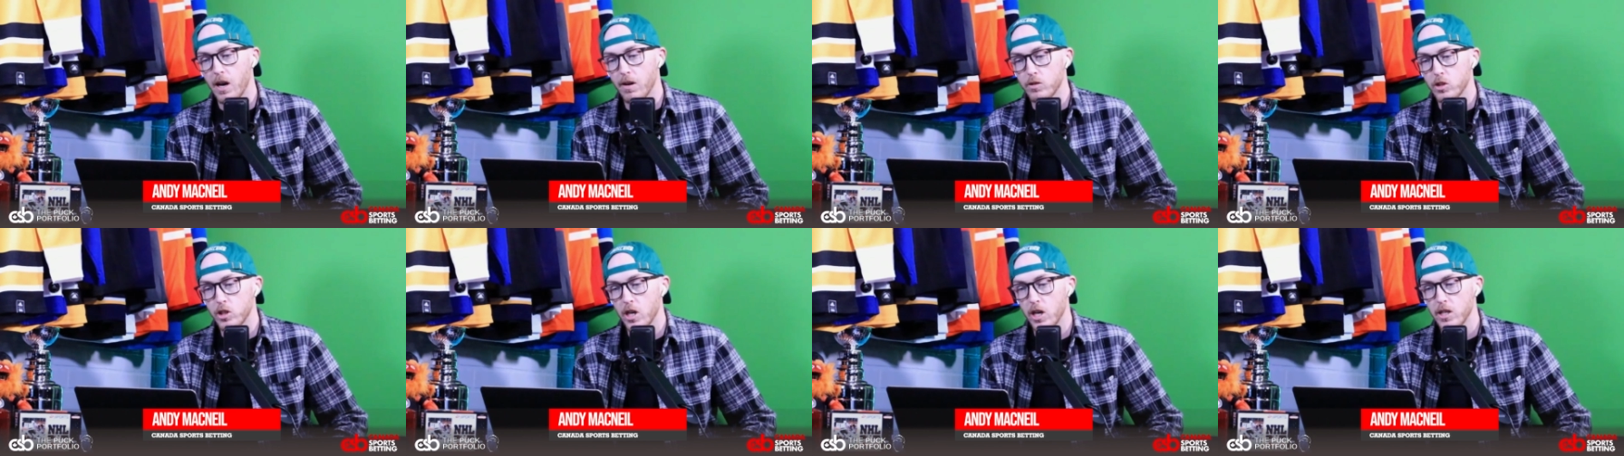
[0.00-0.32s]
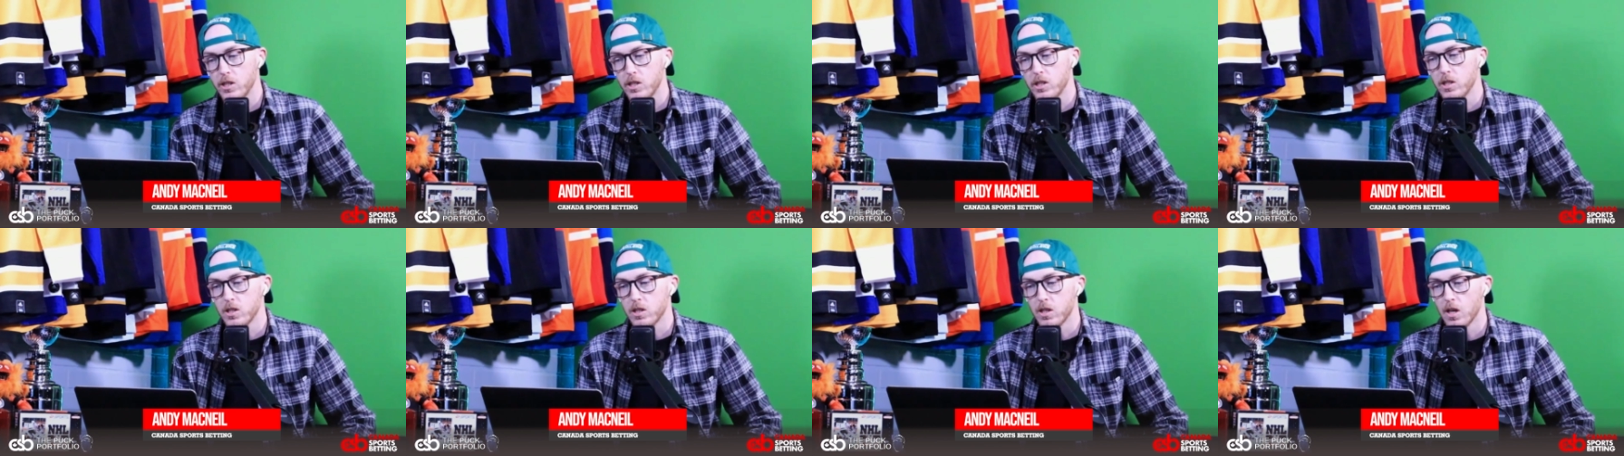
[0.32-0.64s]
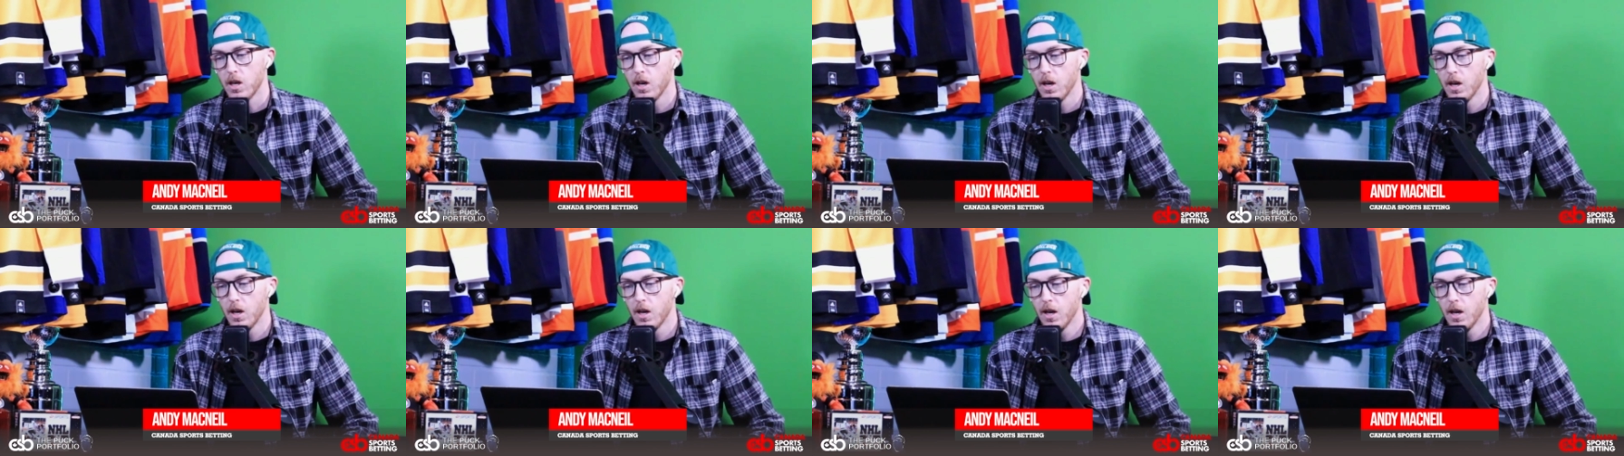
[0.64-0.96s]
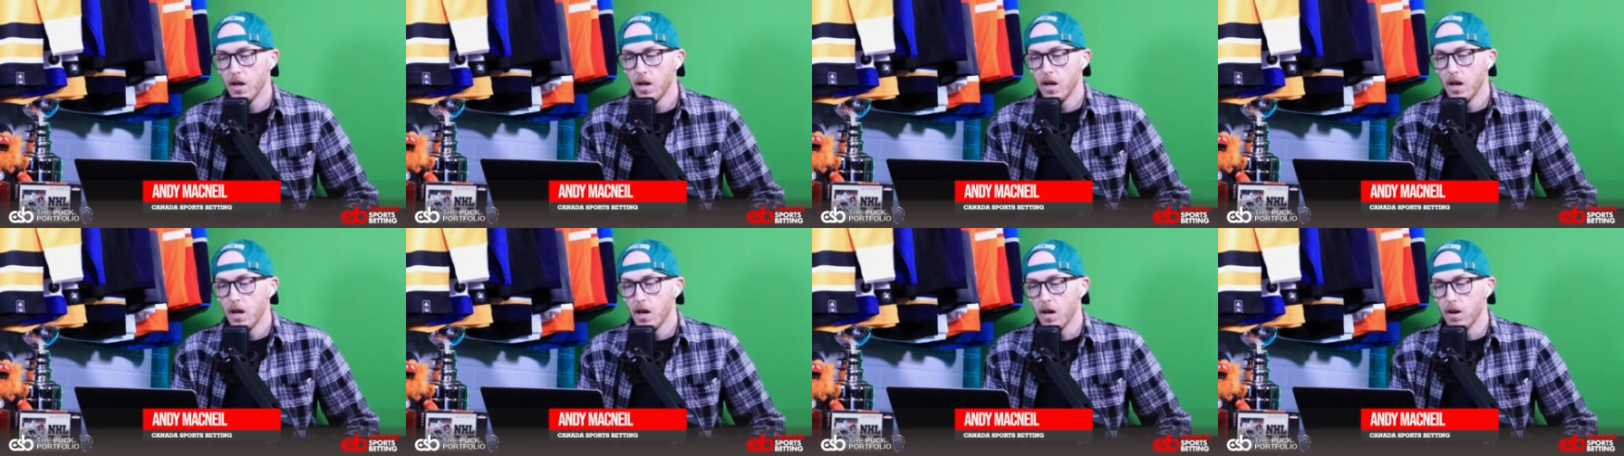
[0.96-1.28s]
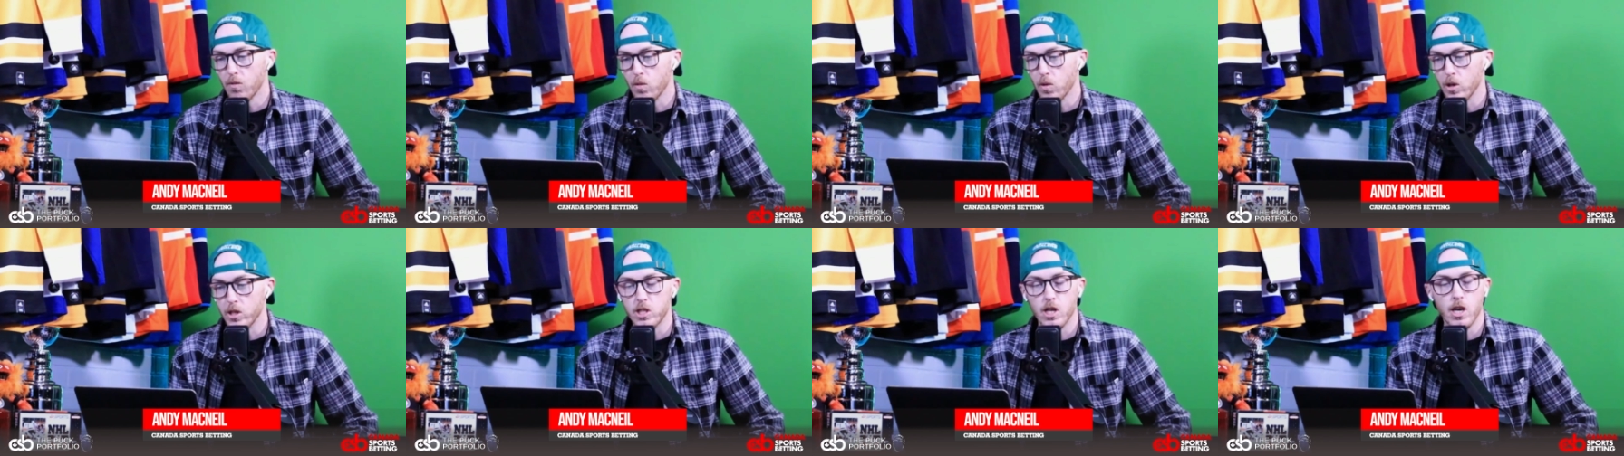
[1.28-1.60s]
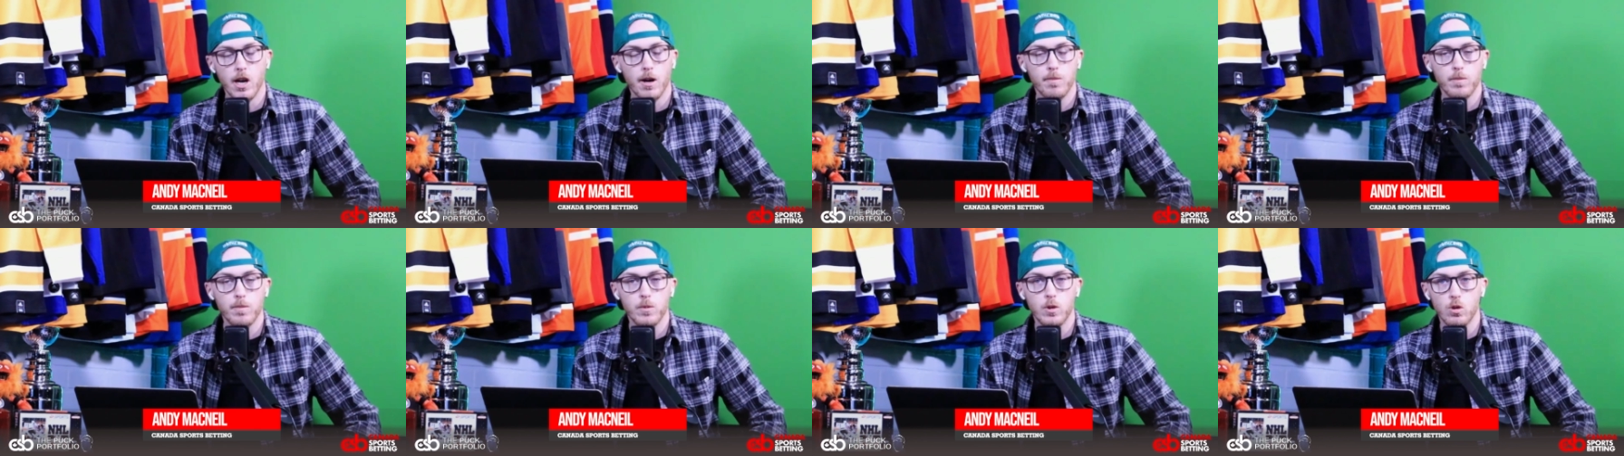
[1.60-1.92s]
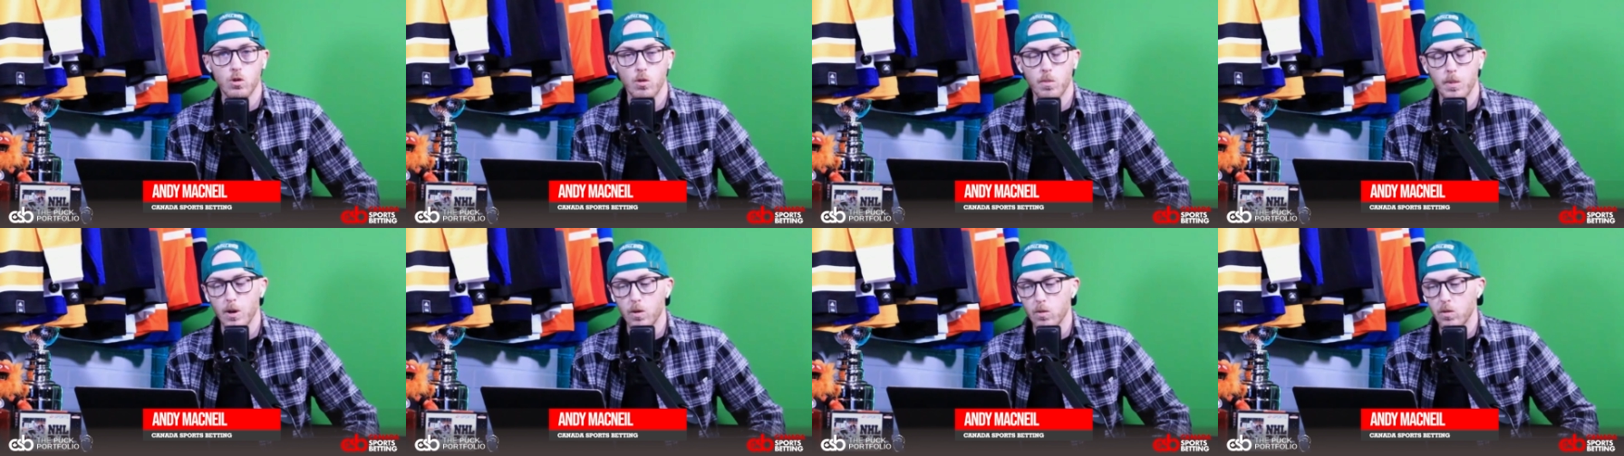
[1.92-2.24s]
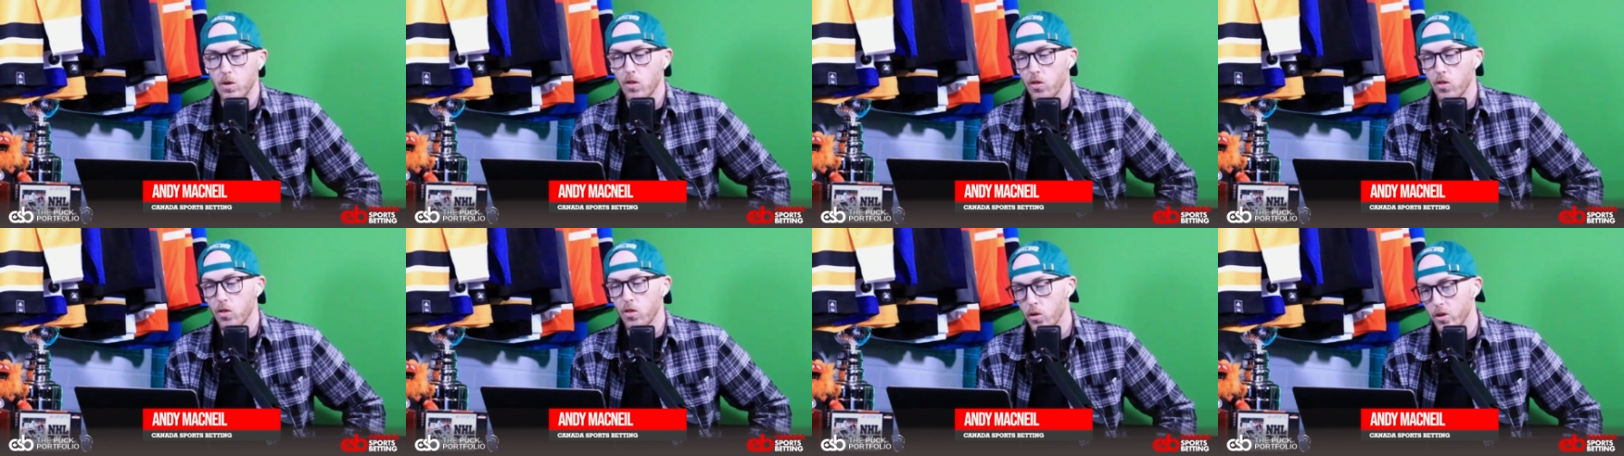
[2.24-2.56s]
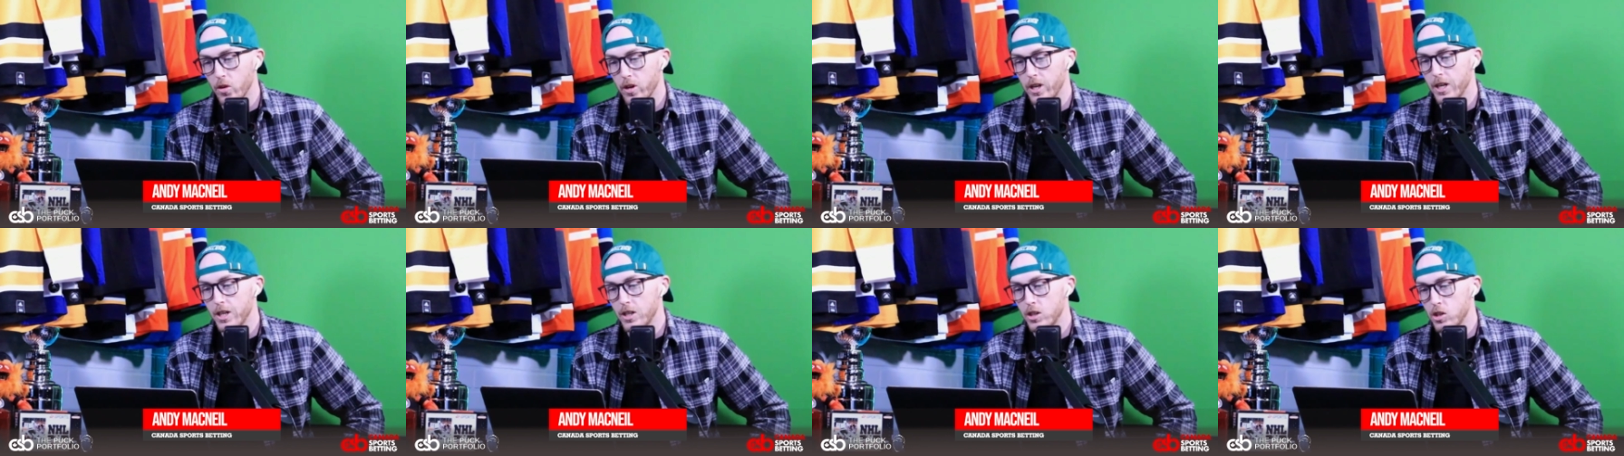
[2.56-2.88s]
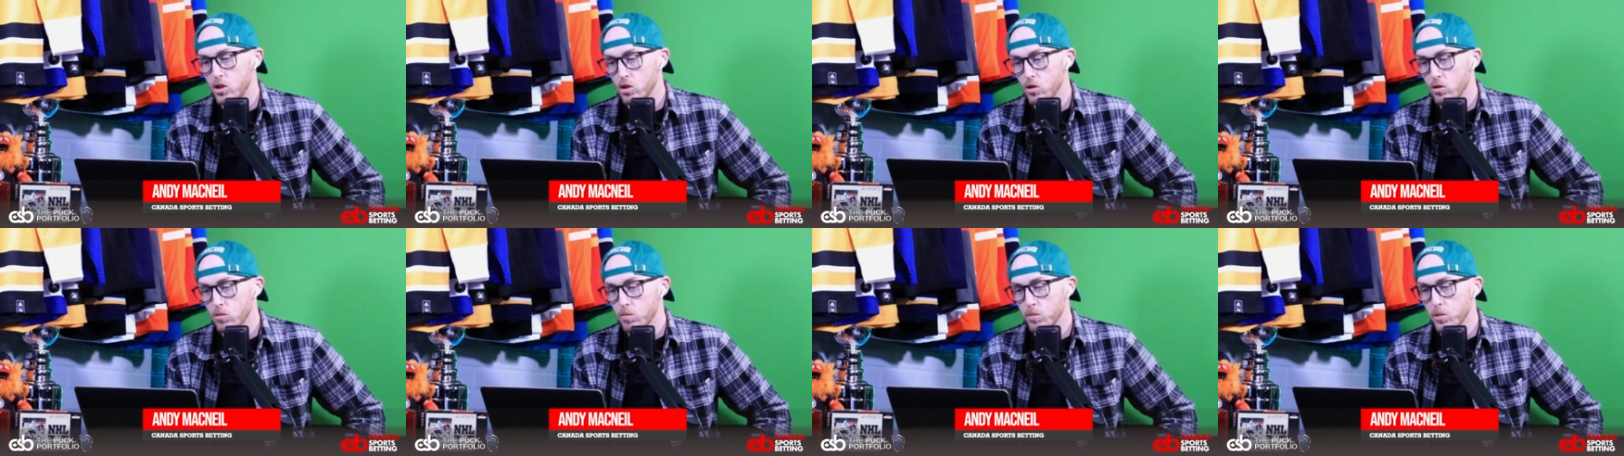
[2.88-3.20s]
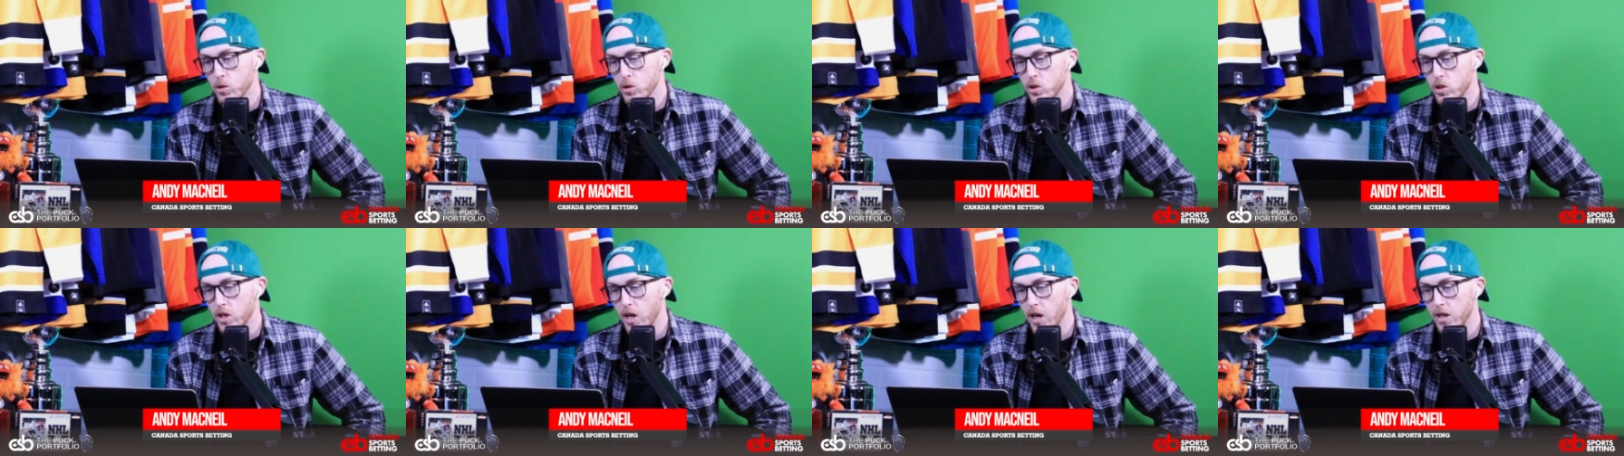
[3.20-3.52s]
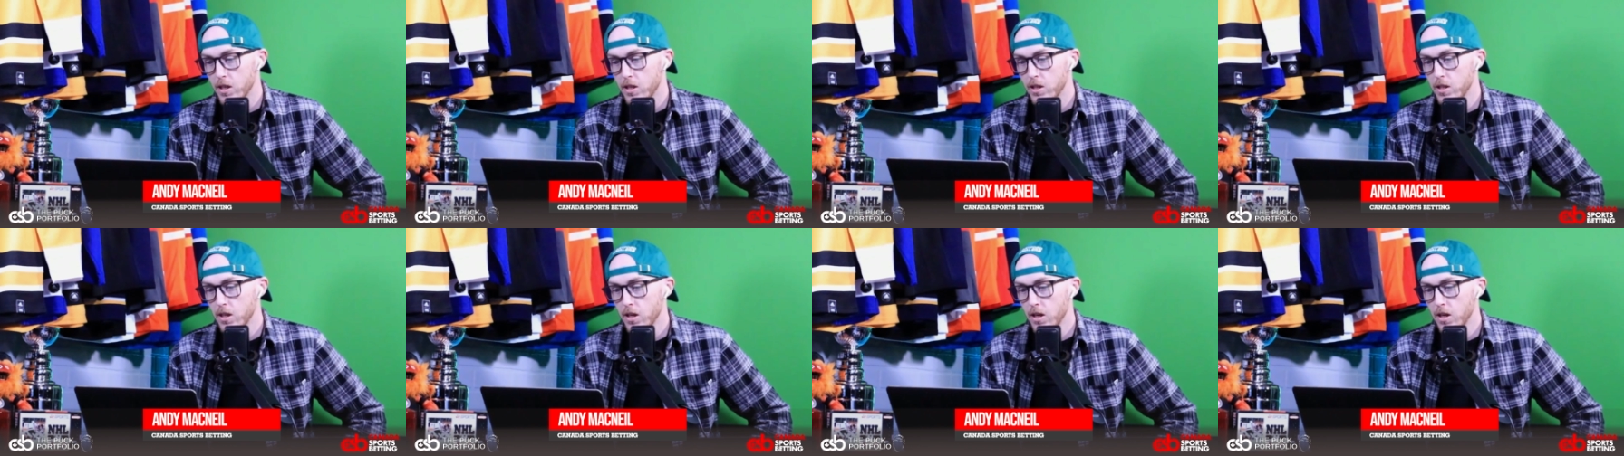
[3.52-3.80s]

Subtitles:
chances have risen up to about 32%.